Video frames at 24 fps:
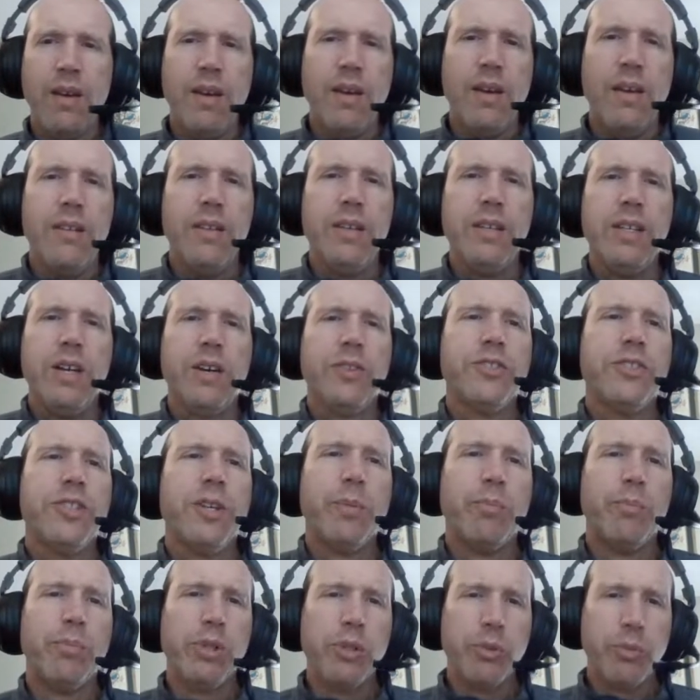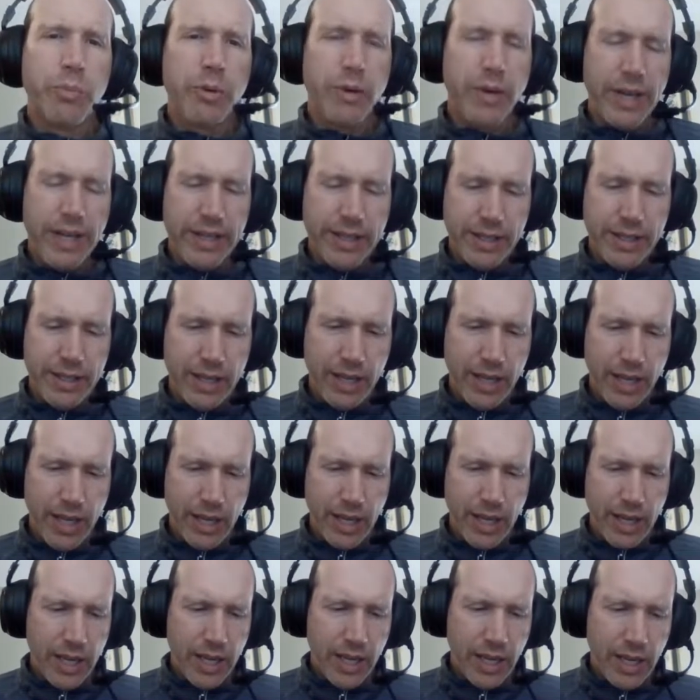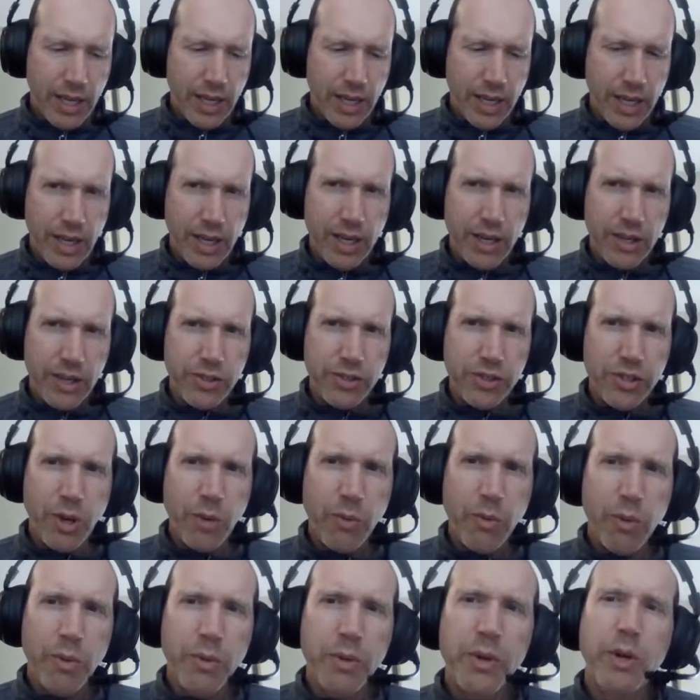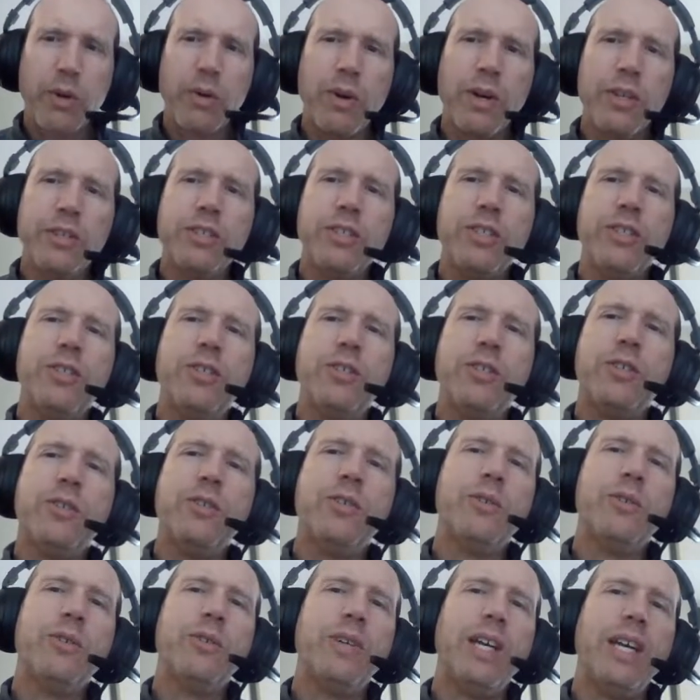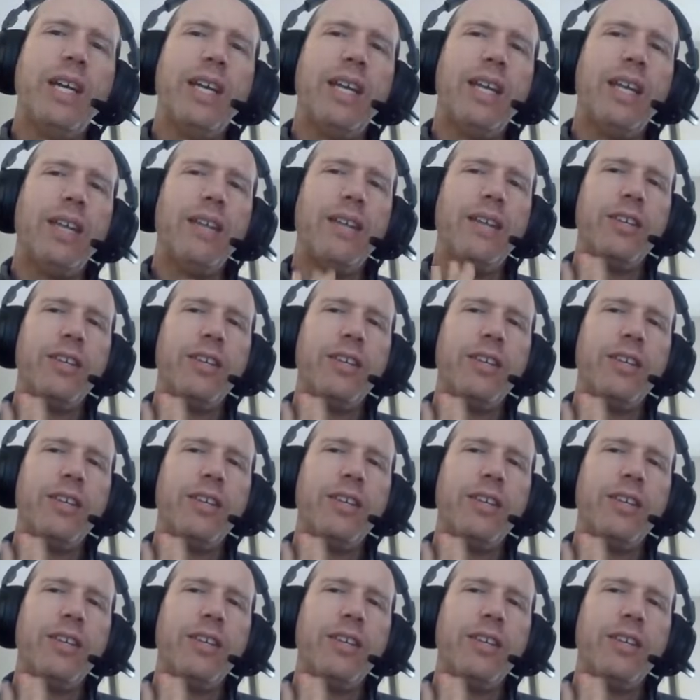The Yalta Blueprint. So what we're going to do in